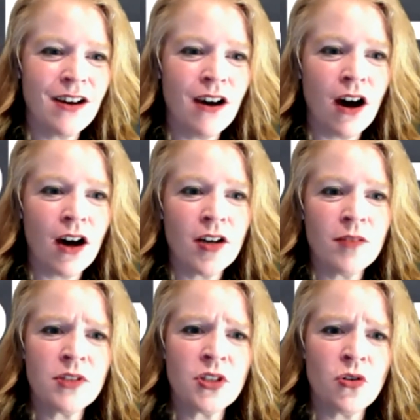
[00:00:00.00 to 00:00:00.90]

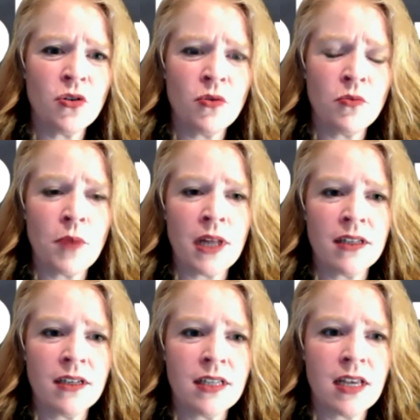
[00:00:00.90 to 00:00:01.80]
Um, so
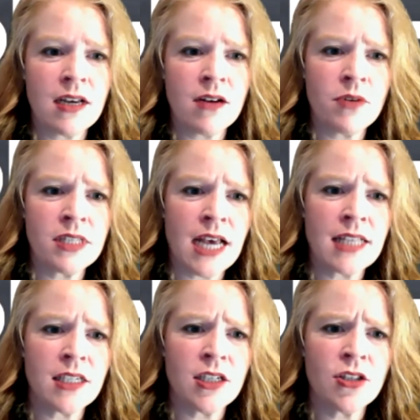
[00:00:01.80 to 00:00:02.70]
Bella uh, was
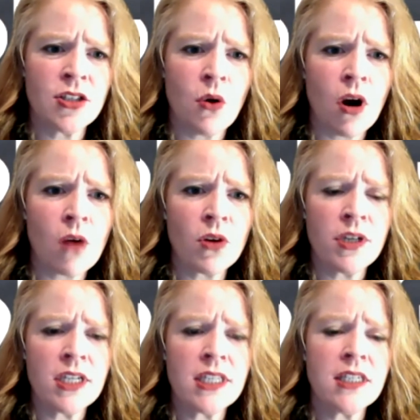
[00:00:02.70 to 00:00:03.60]
asking, so are we
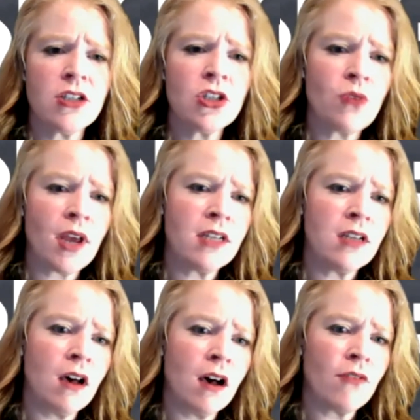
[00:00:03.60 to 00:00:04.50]
going to see a trend
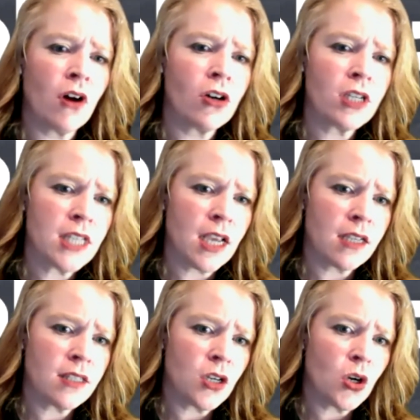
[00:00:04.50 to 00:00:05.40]
of
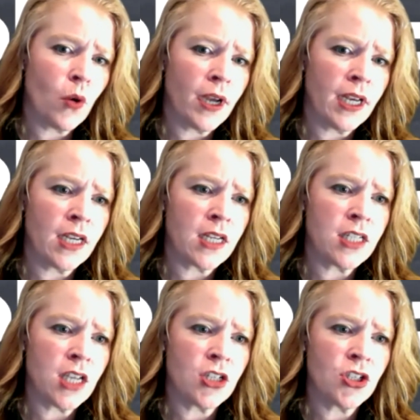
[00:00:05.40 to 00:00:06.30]
architects equating
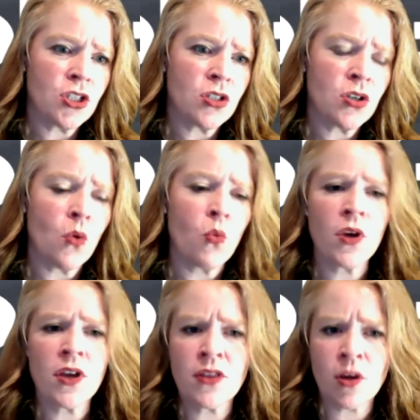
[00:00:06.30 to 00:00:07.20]
attention
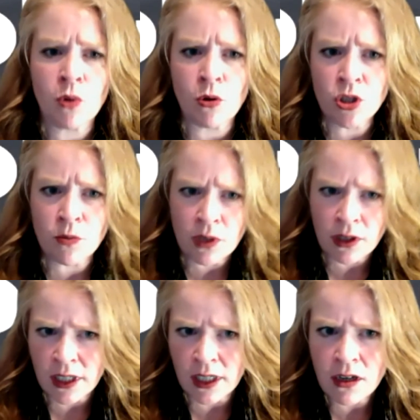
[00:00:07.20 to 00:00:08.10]
with
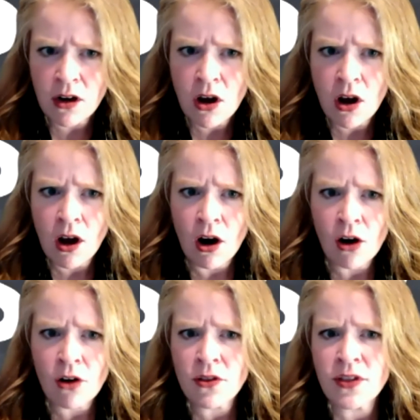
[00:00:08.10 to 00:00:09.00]
approachability?
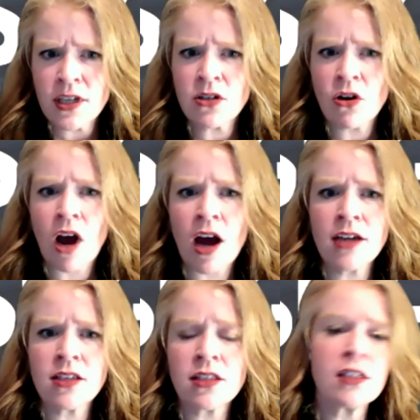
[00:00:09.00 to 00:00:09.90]
Are the things our
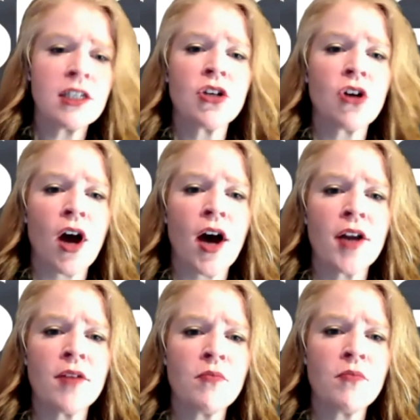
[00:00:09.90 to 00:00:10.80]
eyes linger
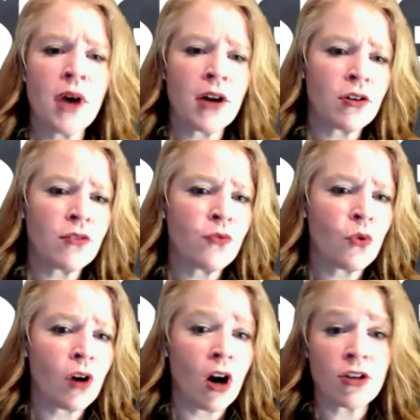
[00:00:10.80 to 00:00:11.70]
on better
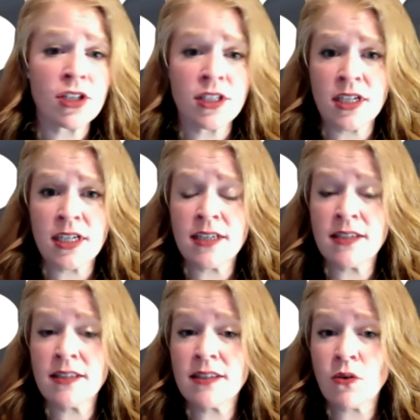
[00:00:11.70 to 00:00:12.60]
for our
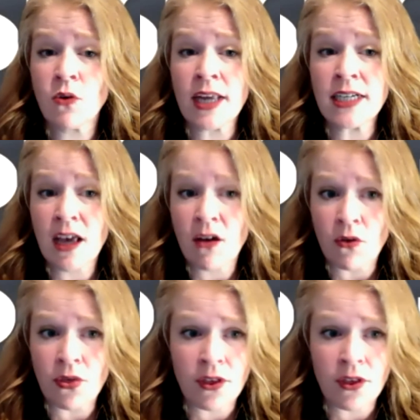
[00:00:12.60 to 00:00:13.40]
cities and health?